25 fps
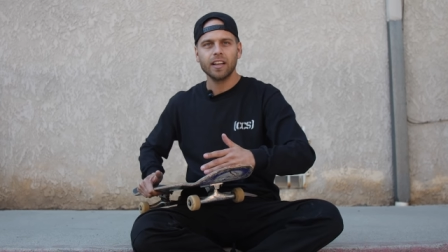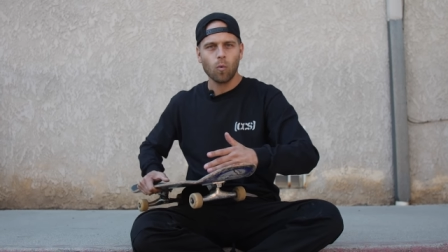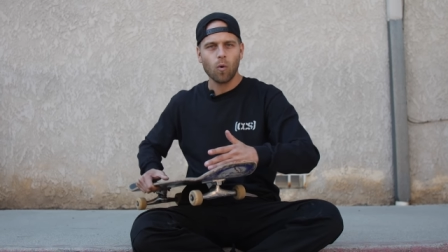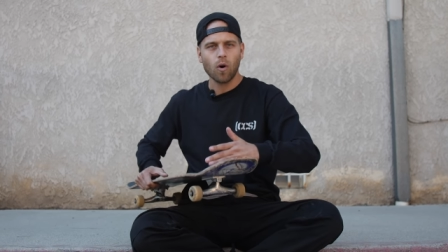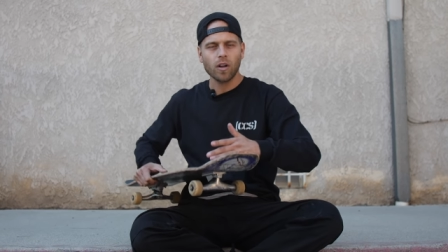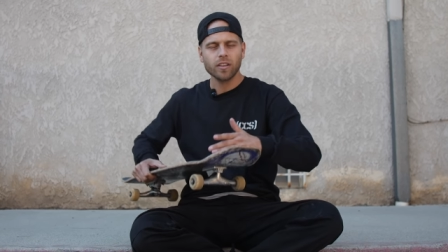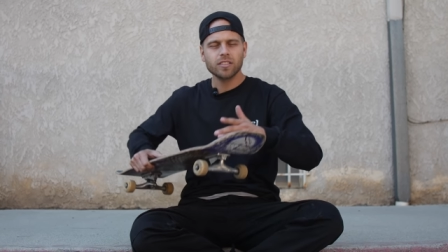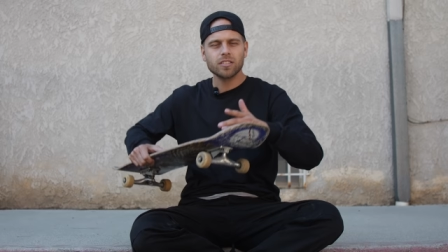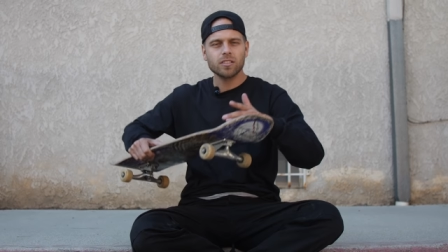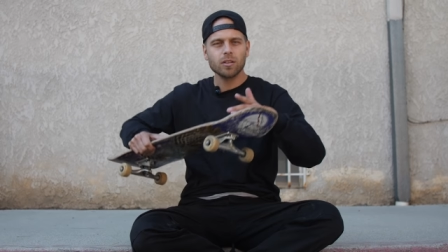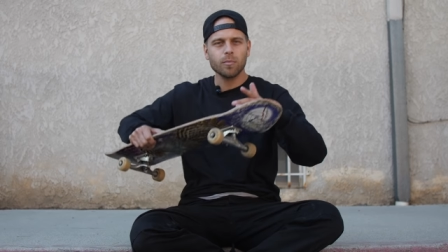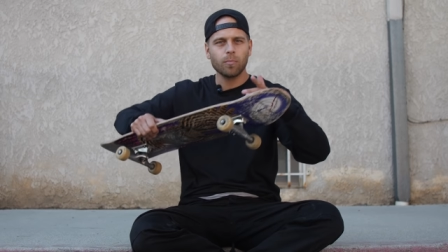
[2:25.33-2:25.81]

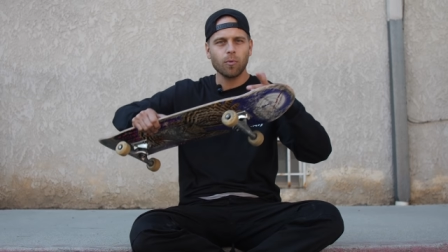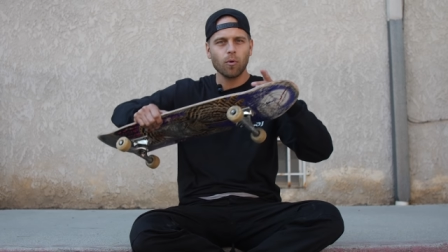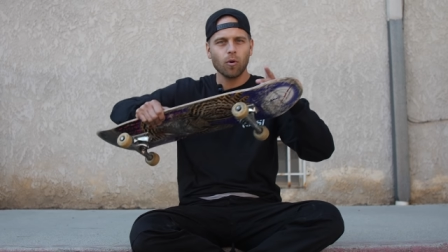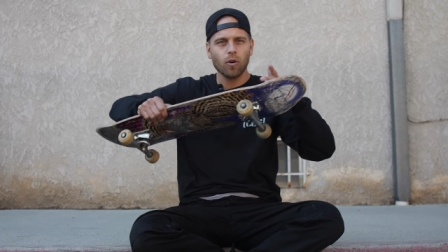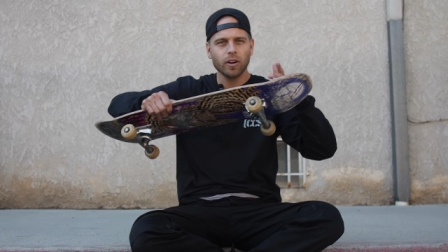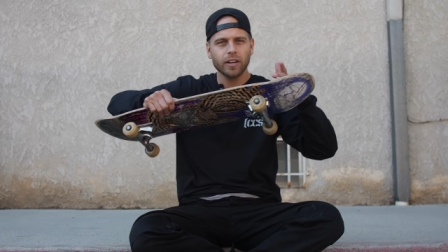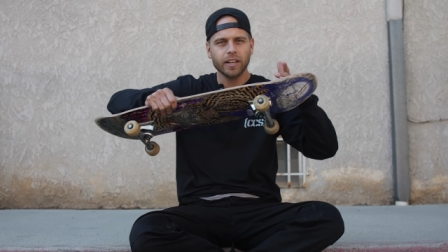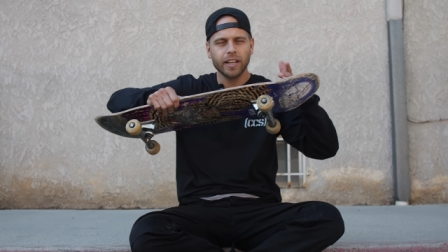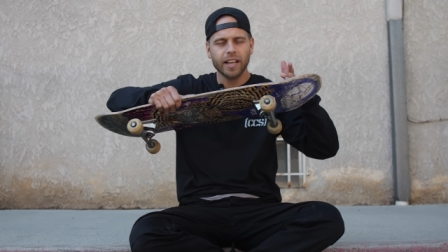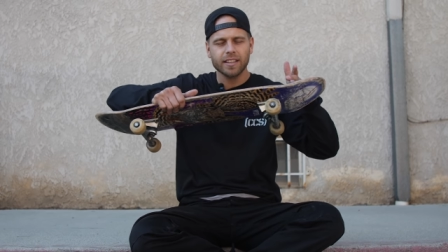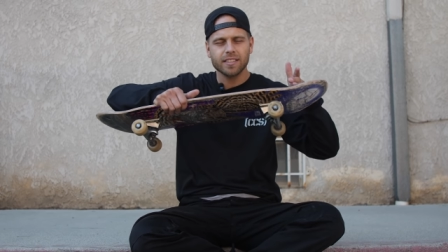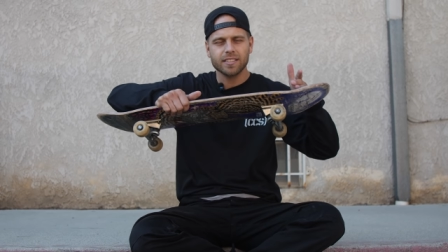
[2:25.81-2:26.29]
Once the
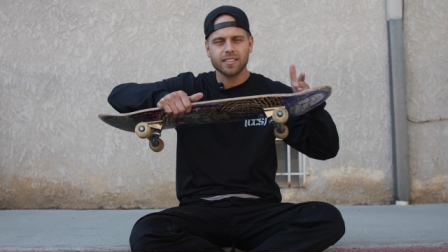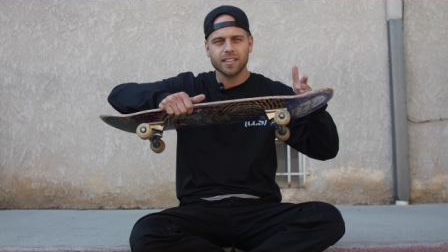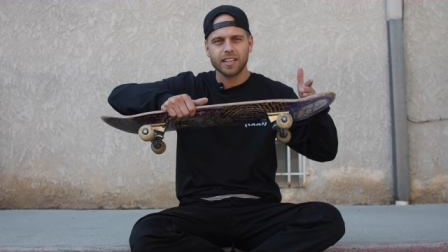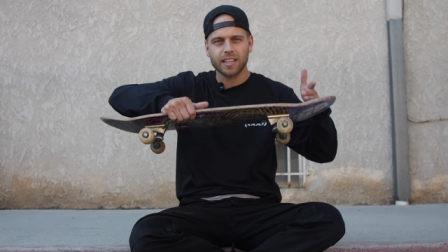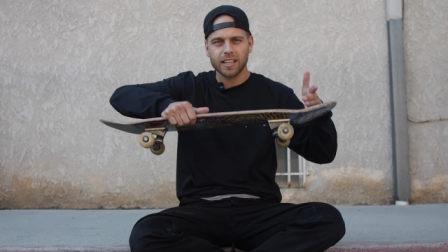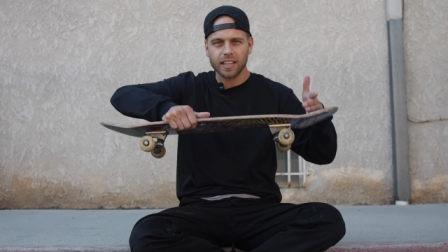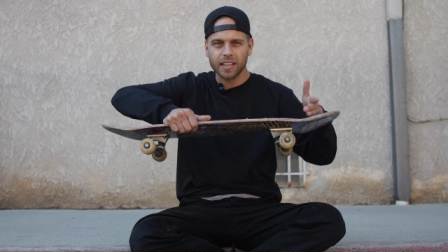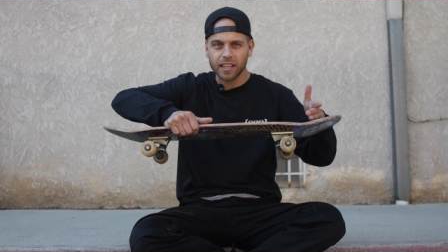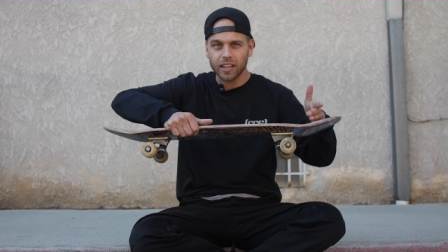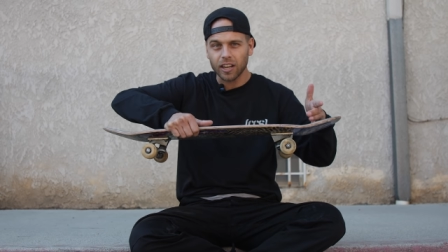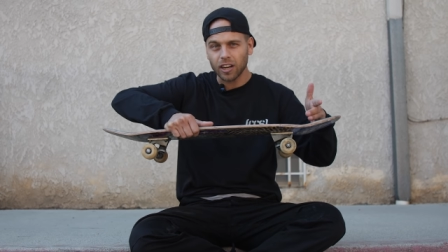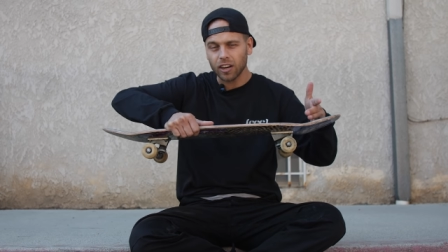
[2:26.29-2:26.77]
board gets to
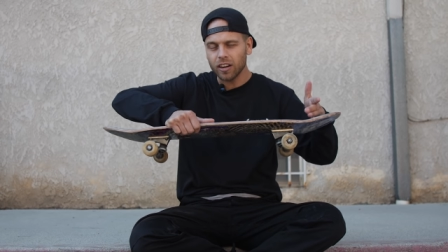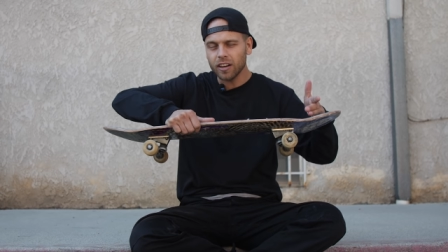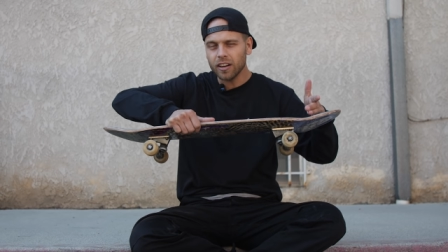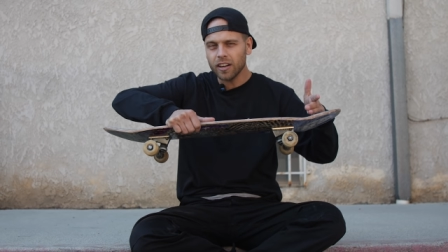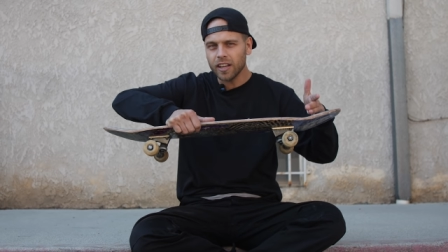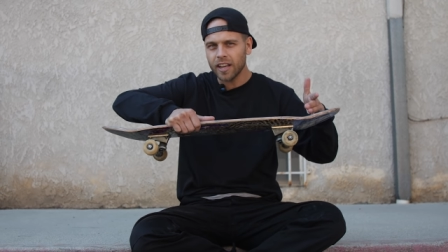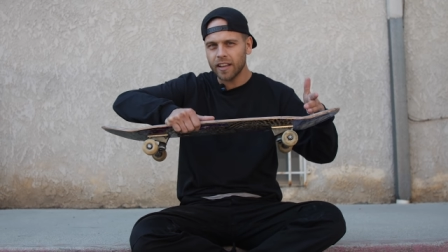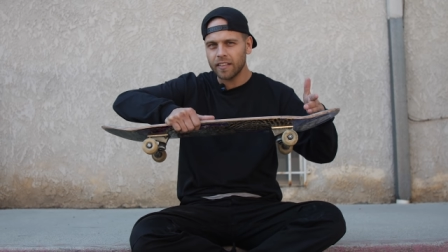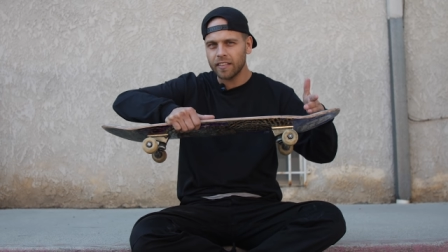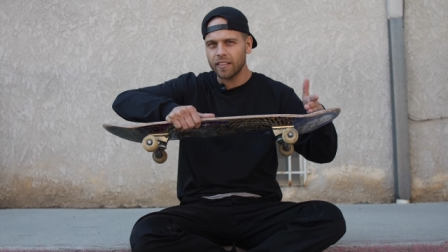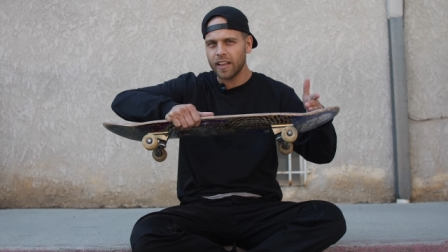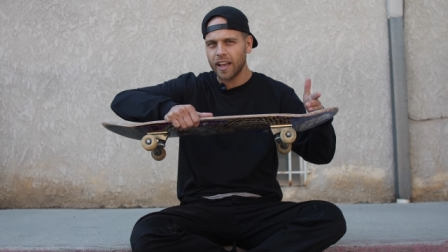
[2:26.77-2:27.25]

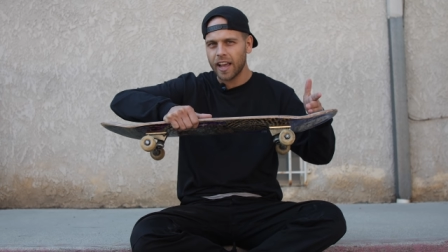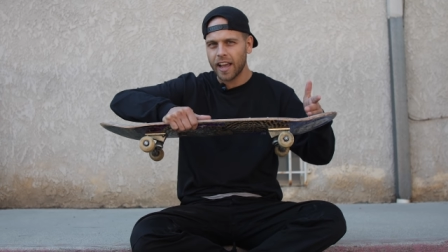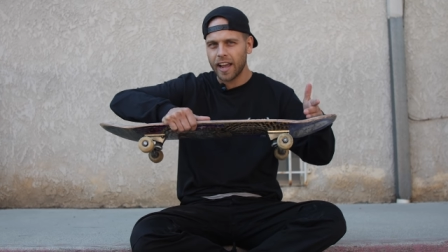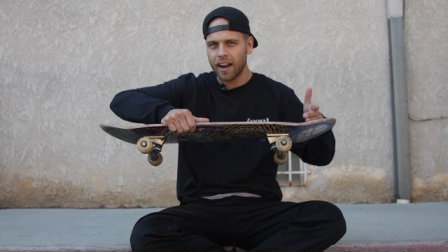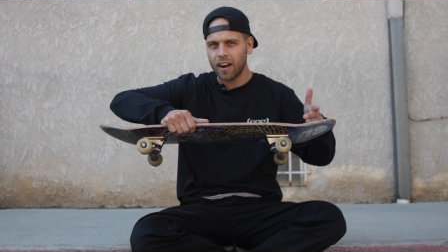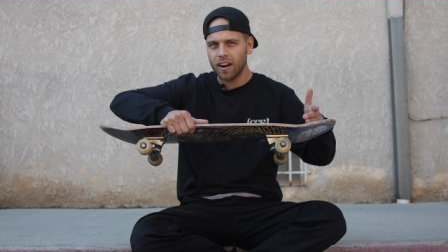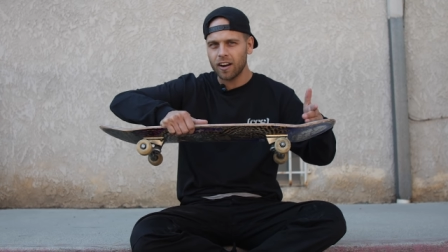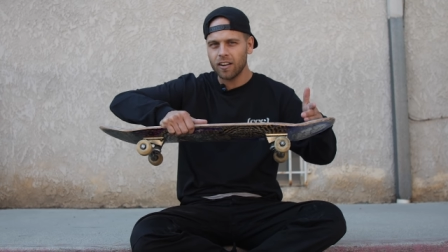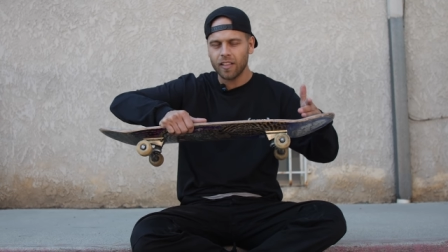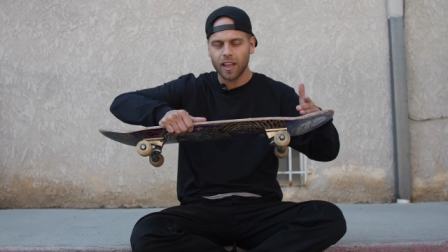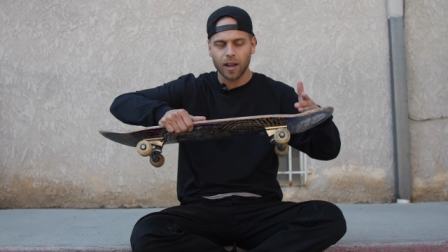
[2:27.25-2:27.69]
here in the air,